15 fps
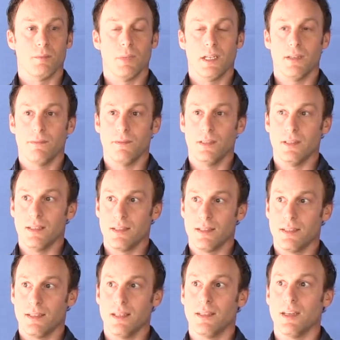benefit and
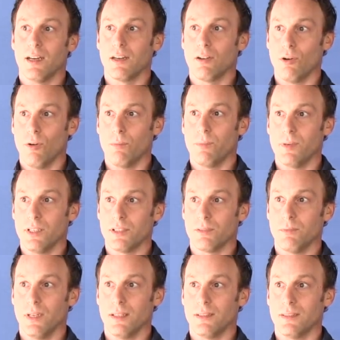see the
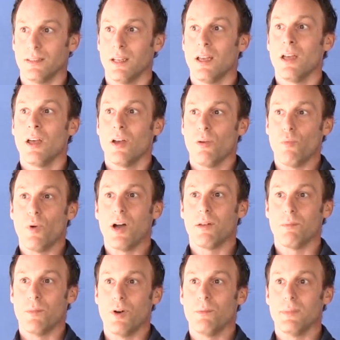accomplishment
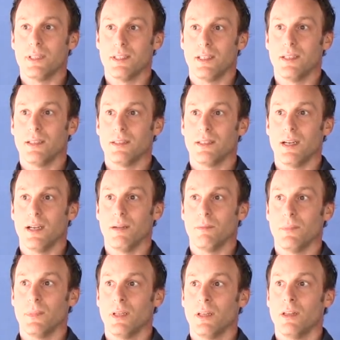one moment at a time
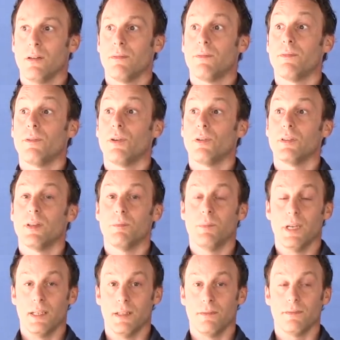for the
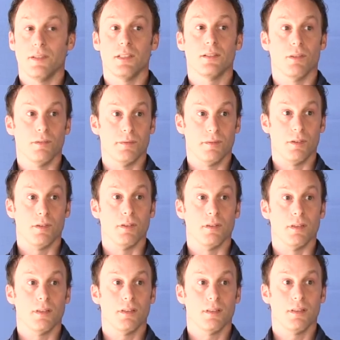benefit of all.
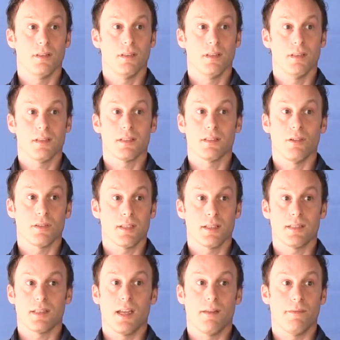It's not a
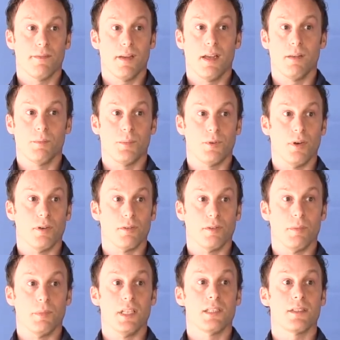self help
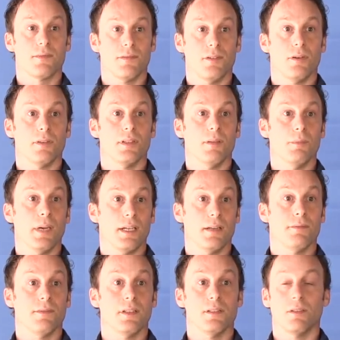program, it's for the
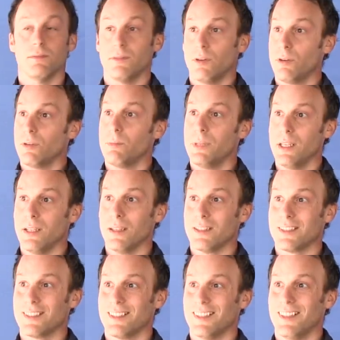benefit of all
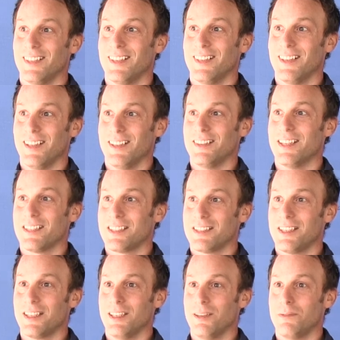beings. And that's
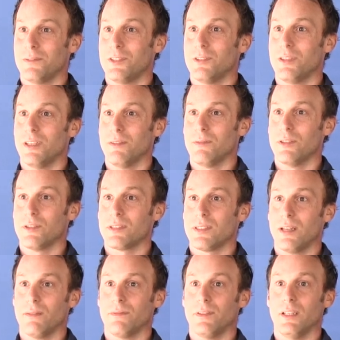the gift you give
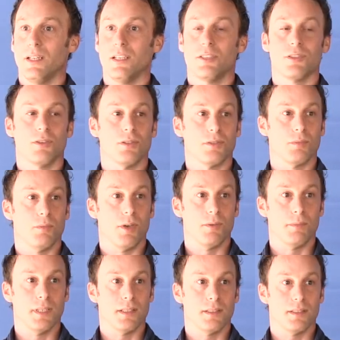yourself in each short
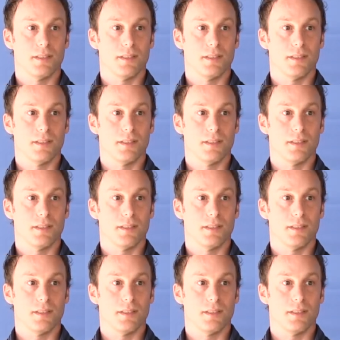moment